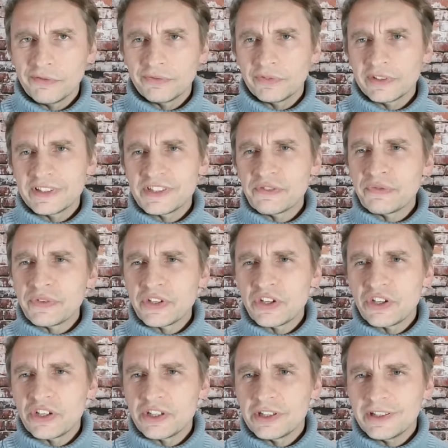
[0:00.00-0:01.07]

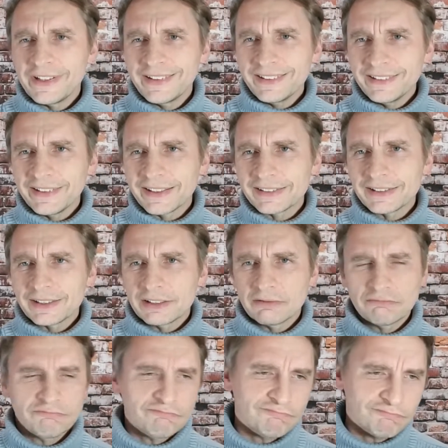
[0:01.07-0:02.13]
severe illness,
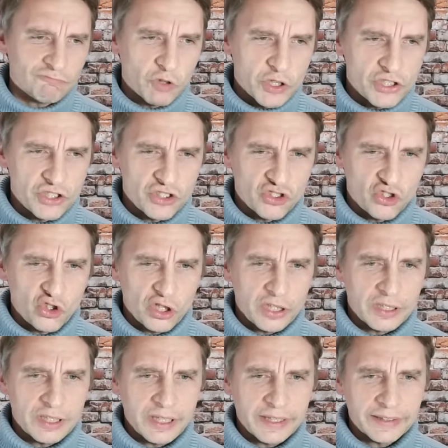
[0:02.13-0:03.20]
which is
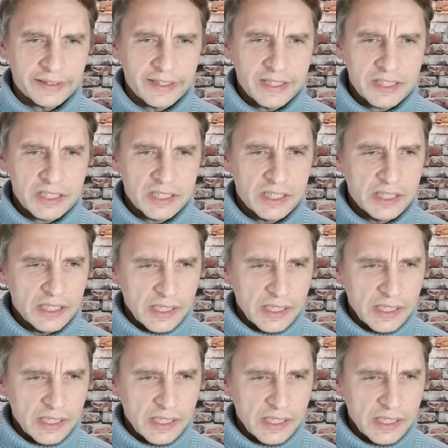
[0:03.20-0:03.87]
good, I guess.